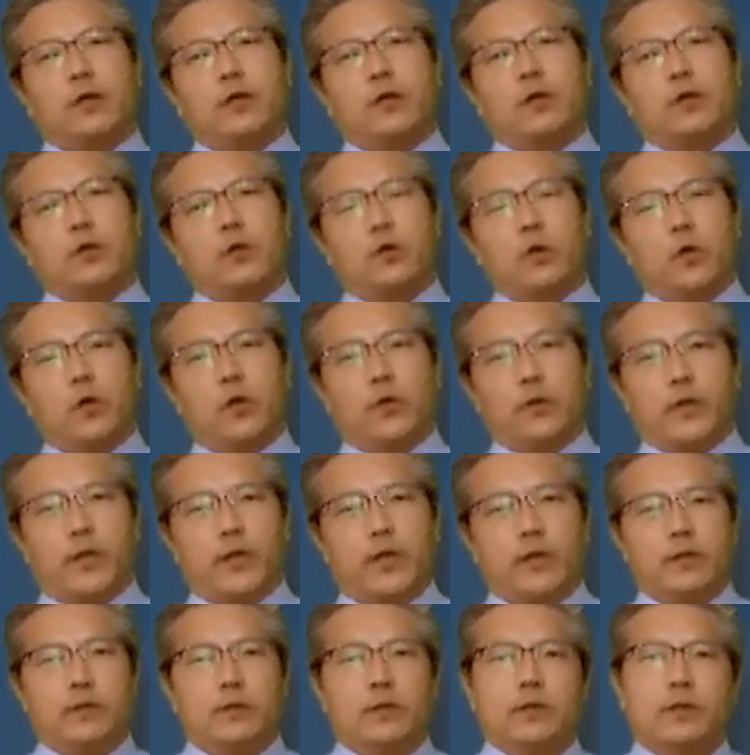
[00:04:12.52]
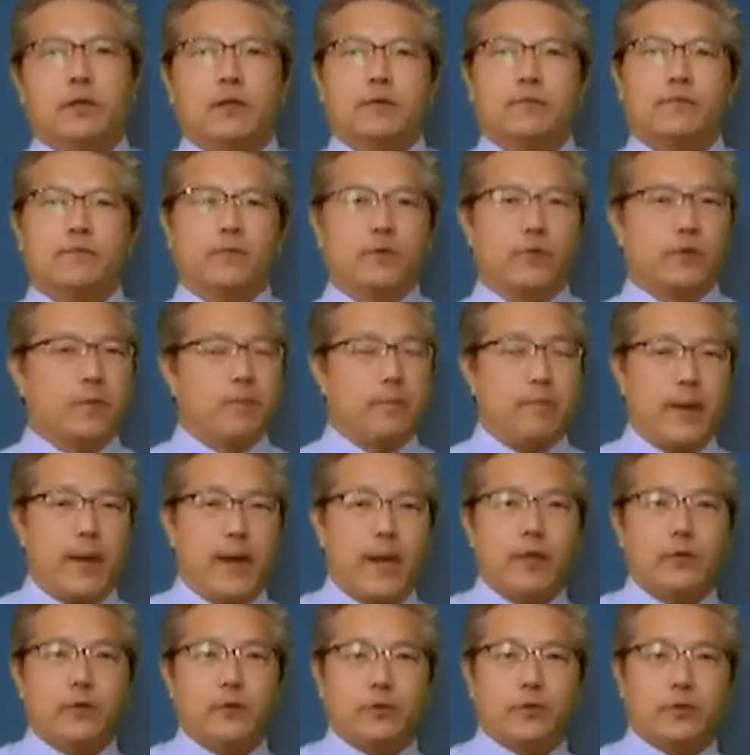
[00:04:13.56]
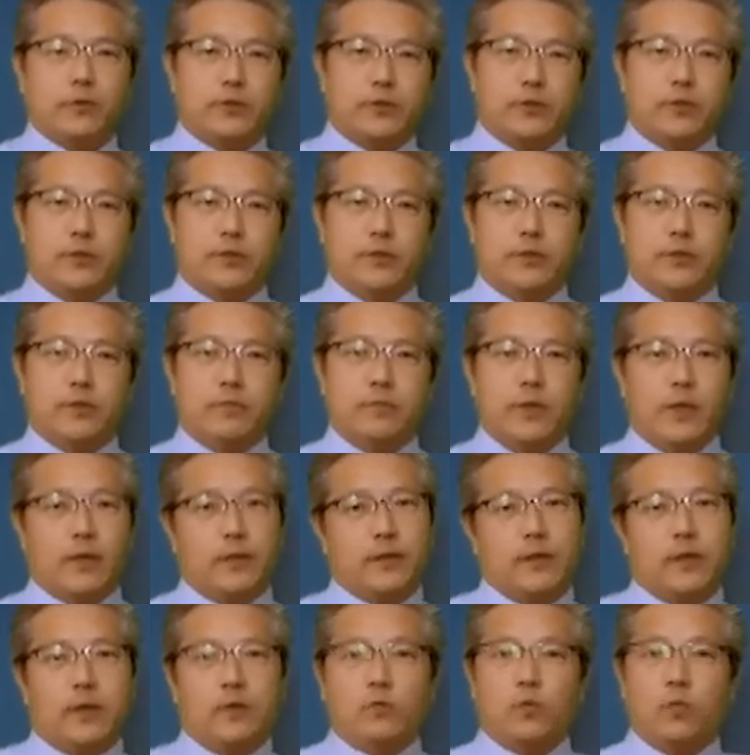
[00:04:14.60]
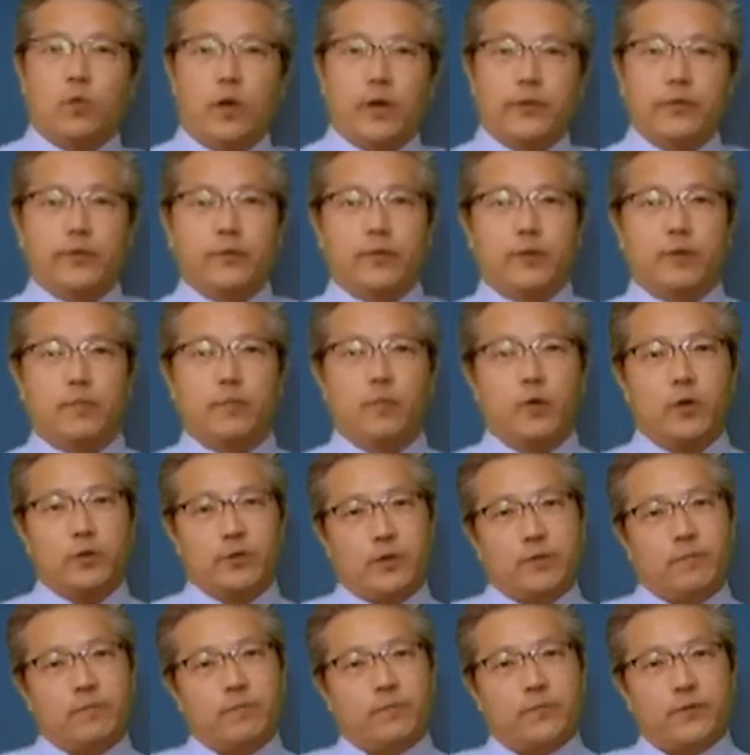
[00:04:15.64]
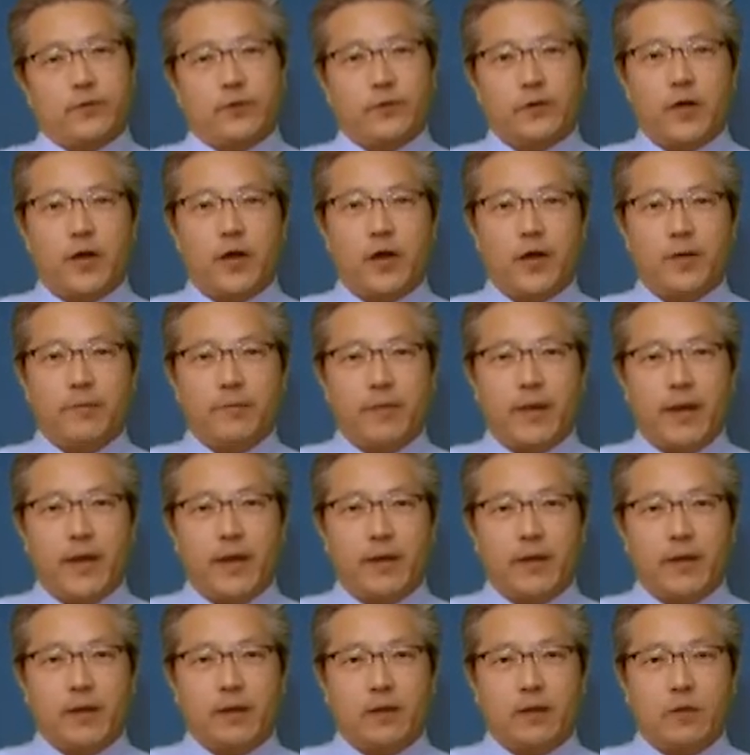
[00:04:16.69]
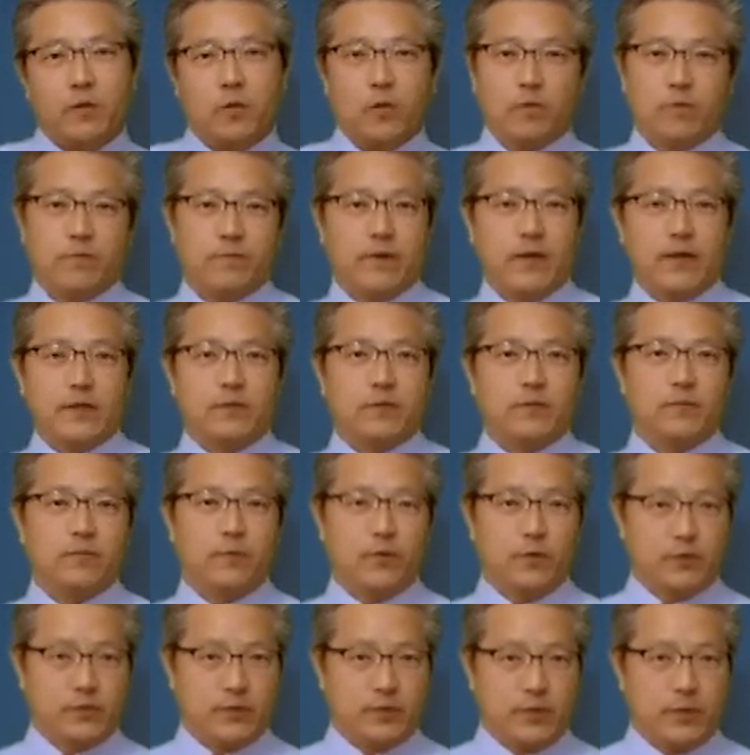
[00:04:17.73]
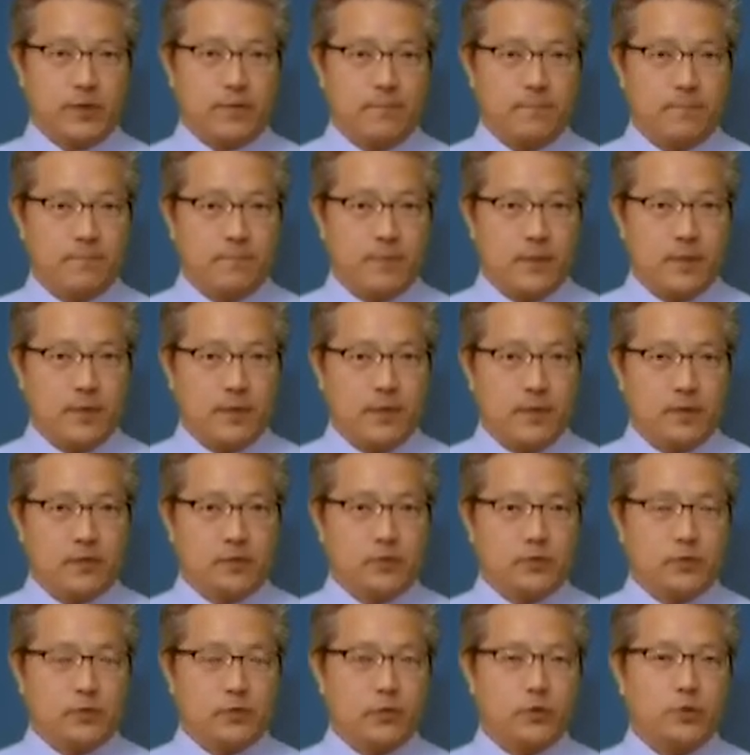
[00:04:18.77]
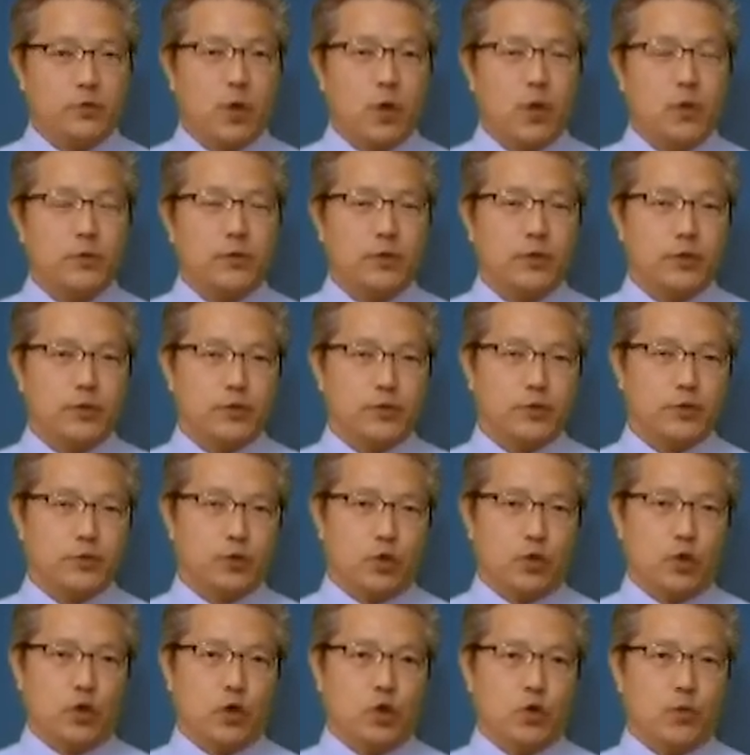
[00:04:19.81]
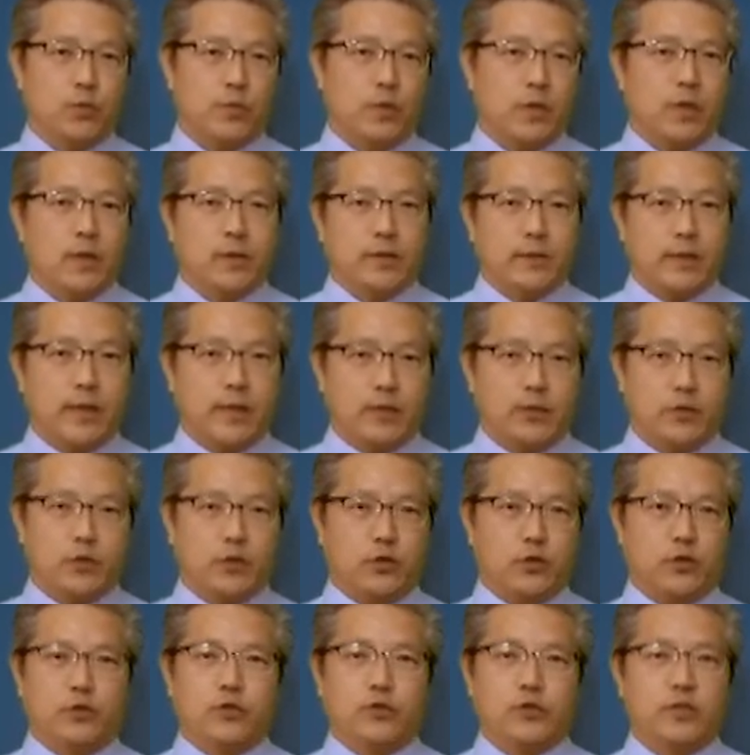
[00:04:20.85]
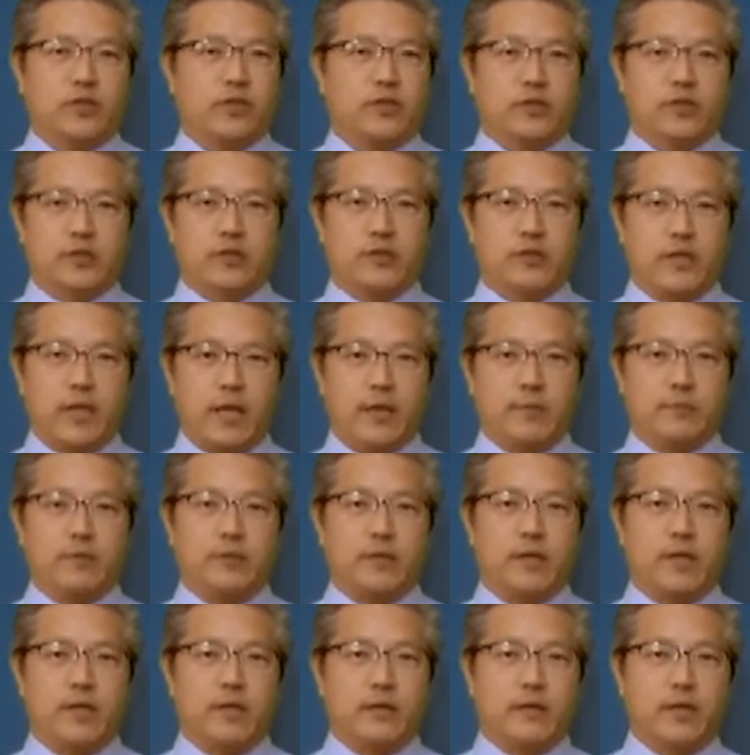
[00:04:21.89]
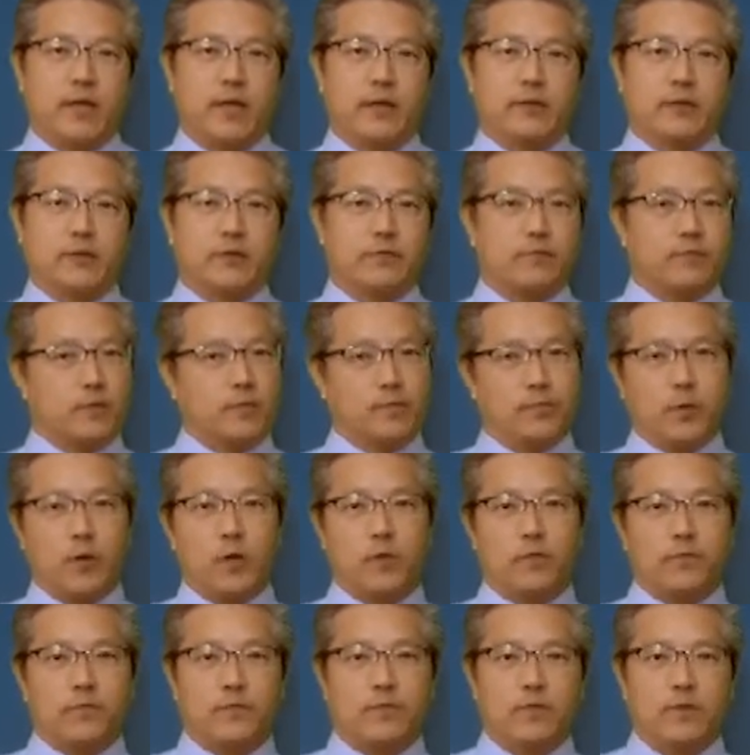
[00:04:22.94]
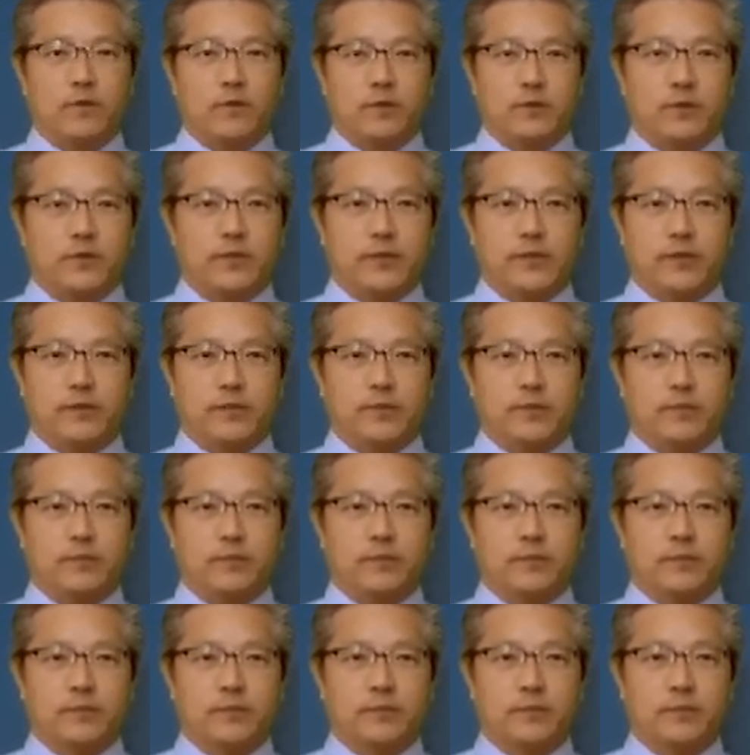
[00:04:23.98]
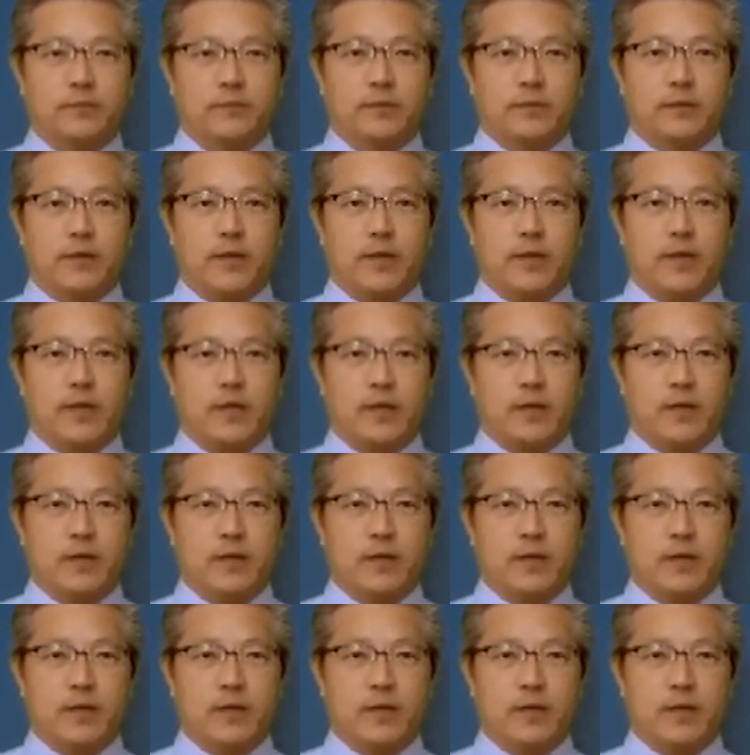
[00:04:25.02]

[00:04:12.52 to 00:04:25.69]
chlorine for the manual system and then quaternary ammonium for the automatic, or vice versa. So don't assume that you're using the same sanitizer for both systems. Okay?